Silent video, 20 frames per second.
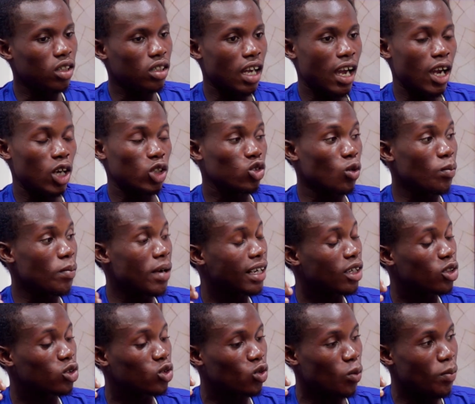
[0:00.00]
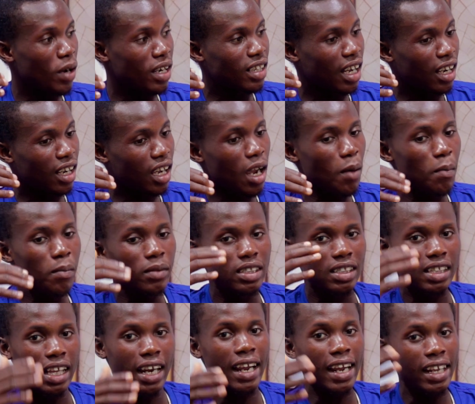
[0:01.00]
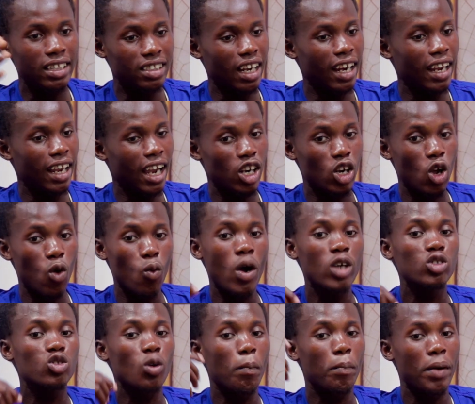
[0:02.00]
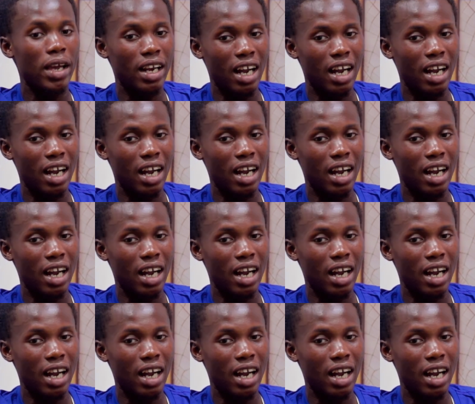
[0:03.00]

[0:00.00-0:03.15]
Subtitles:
to make the game 3-3, and they went to